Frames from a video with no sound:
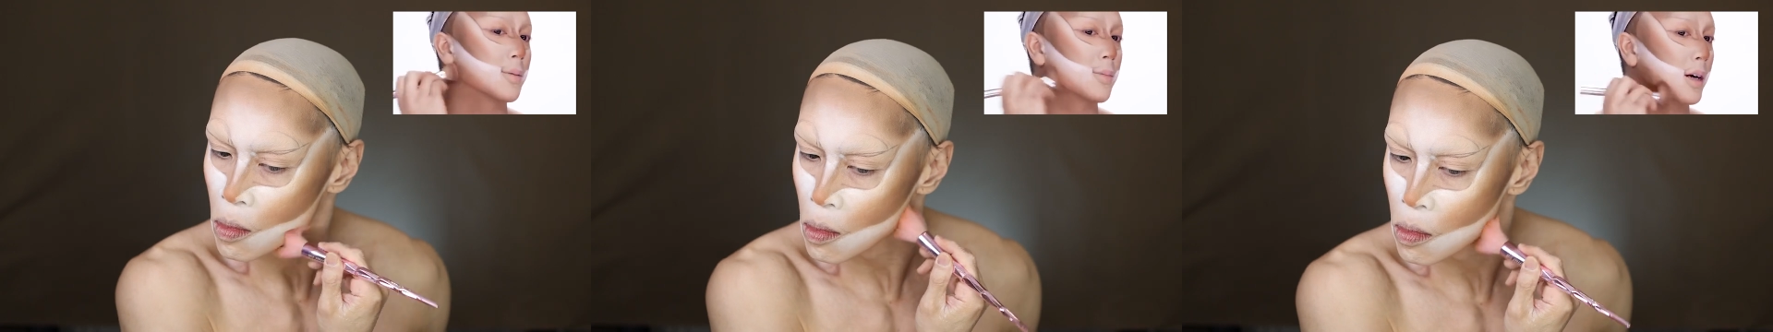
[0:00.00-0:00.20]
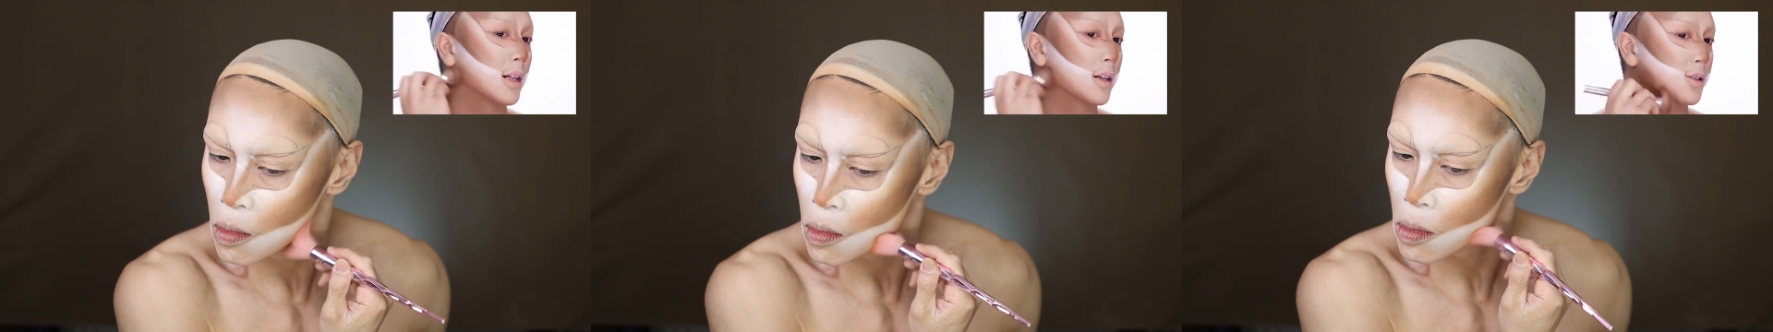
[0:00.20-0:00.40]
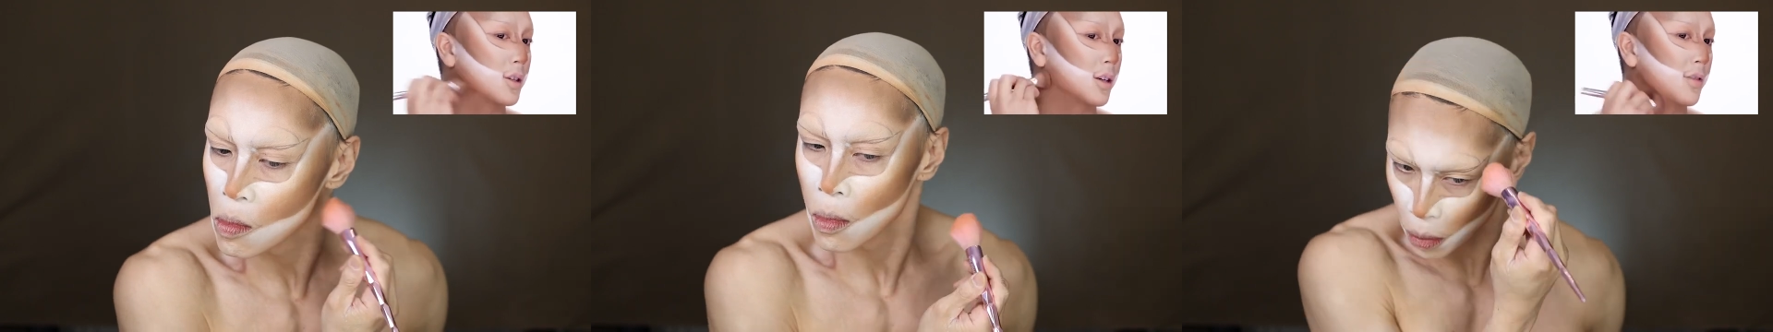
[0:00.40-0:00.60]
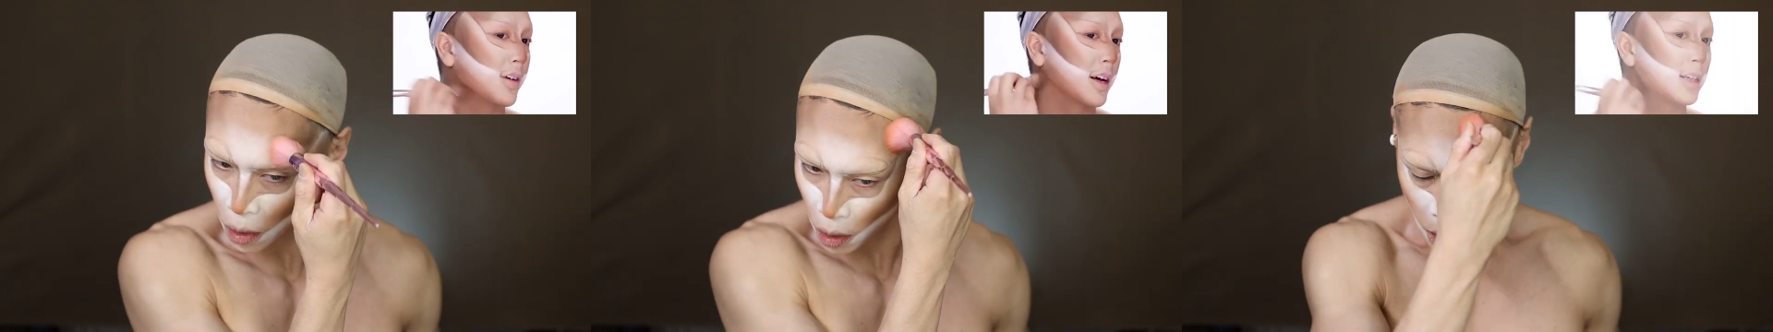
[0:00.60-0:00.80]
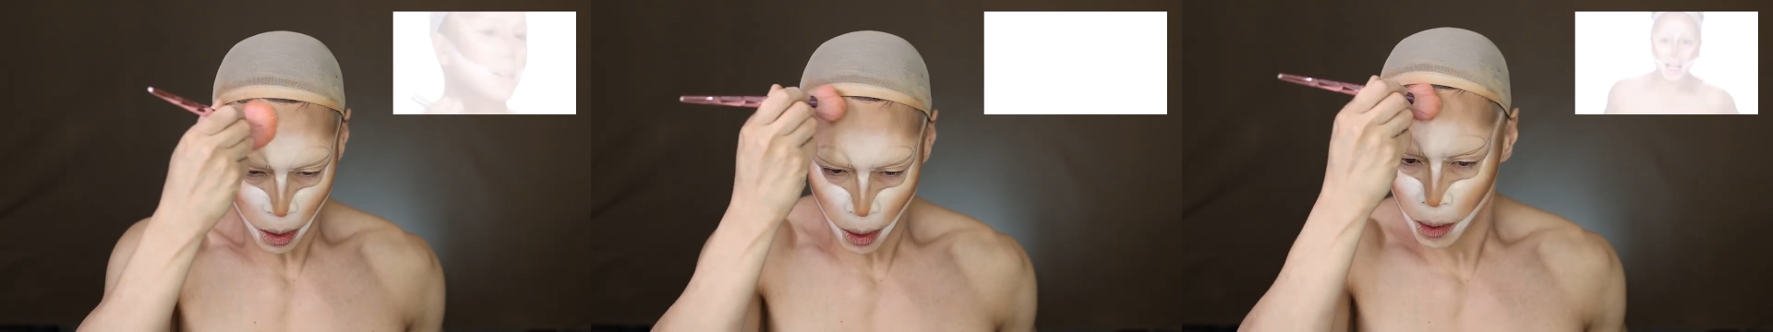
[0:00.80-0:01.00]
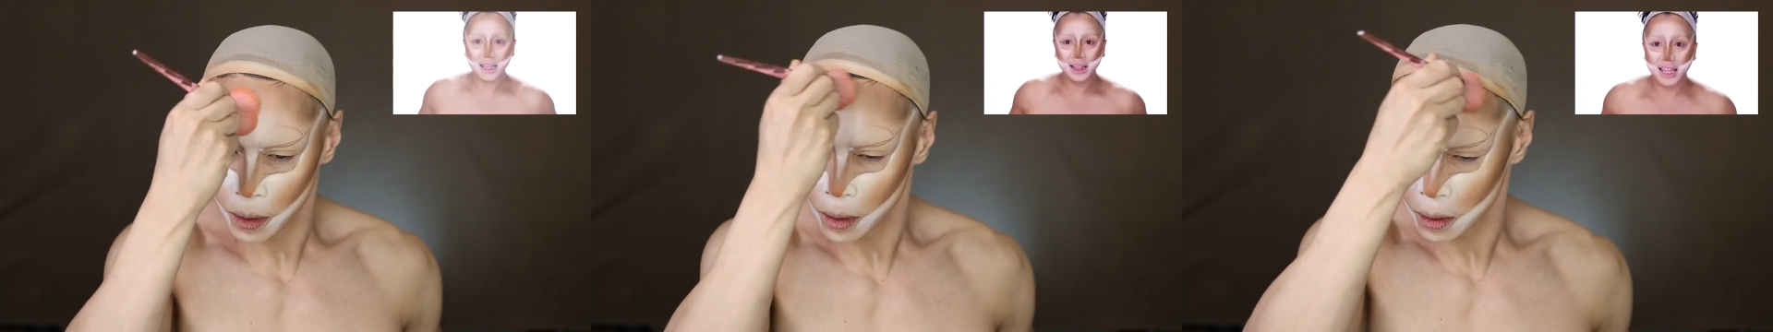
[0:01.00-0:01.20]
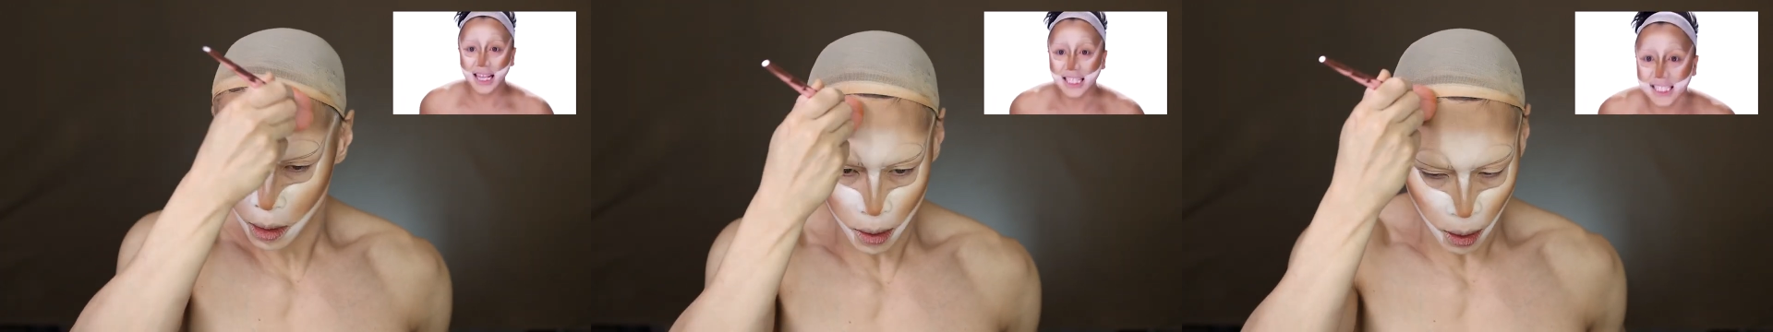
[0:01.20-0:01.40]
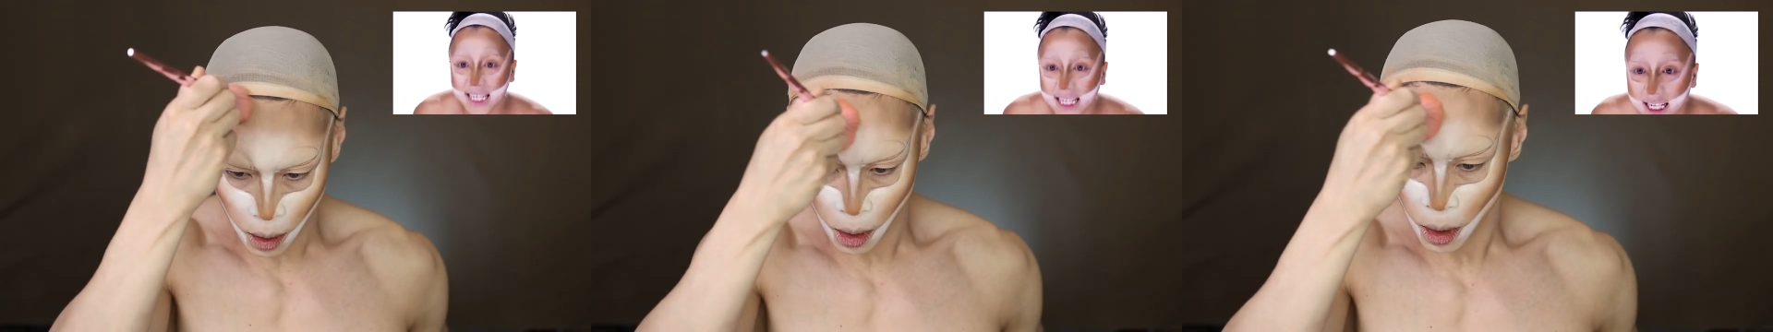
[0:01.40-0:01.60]
Speaker 1: some color to your face.
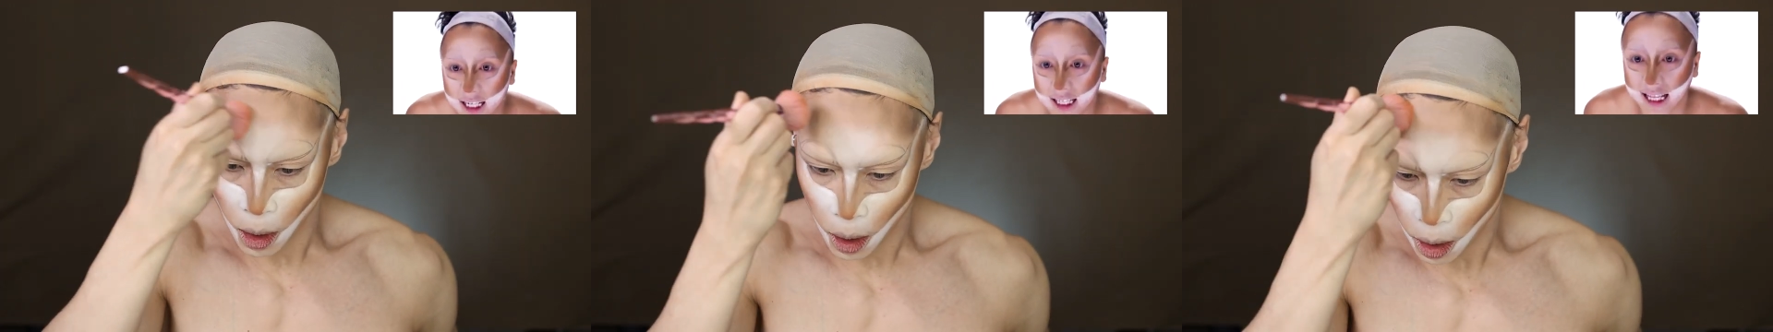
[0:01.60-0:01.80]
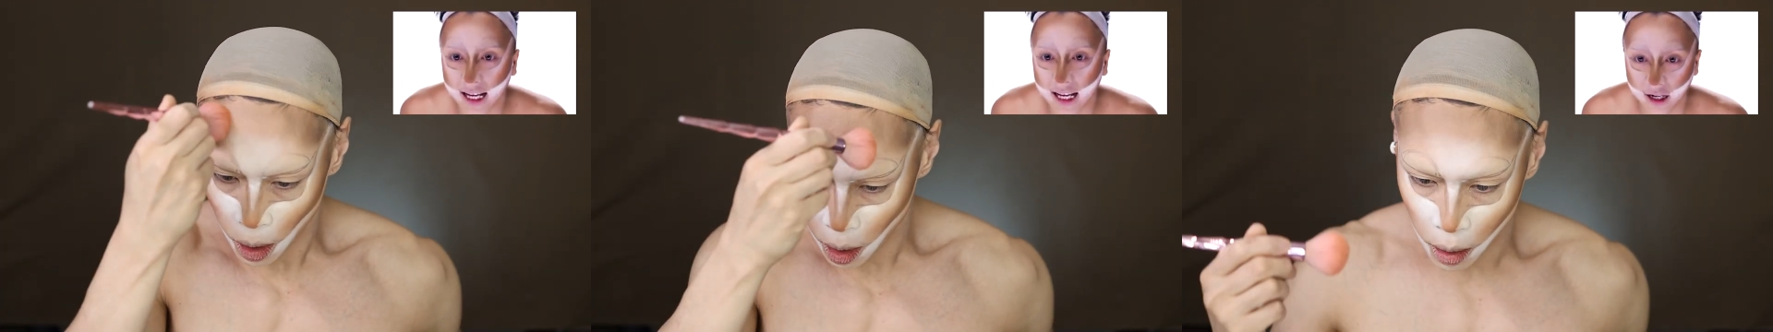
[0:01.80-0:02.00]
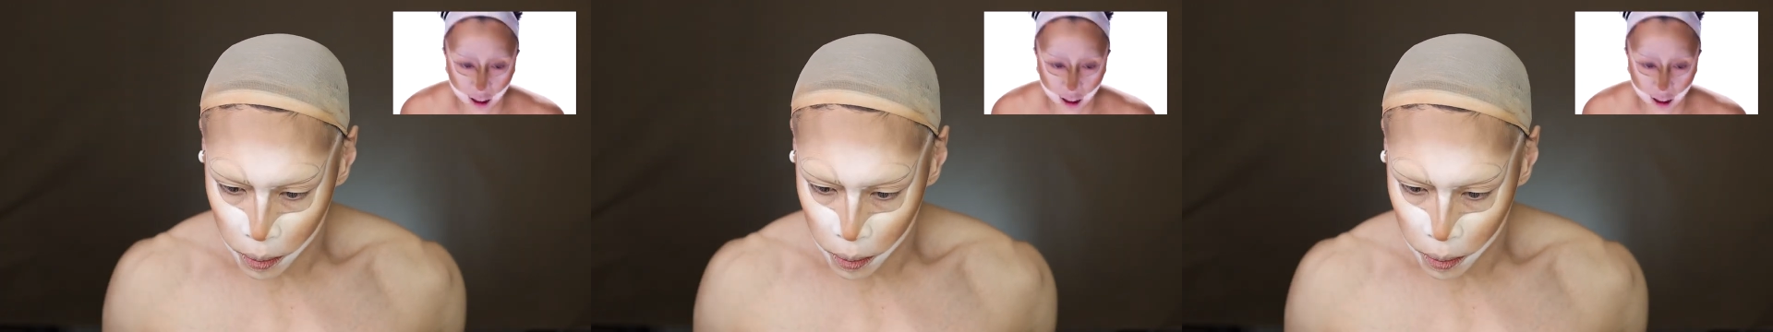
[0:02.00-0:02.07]
Let's get in on that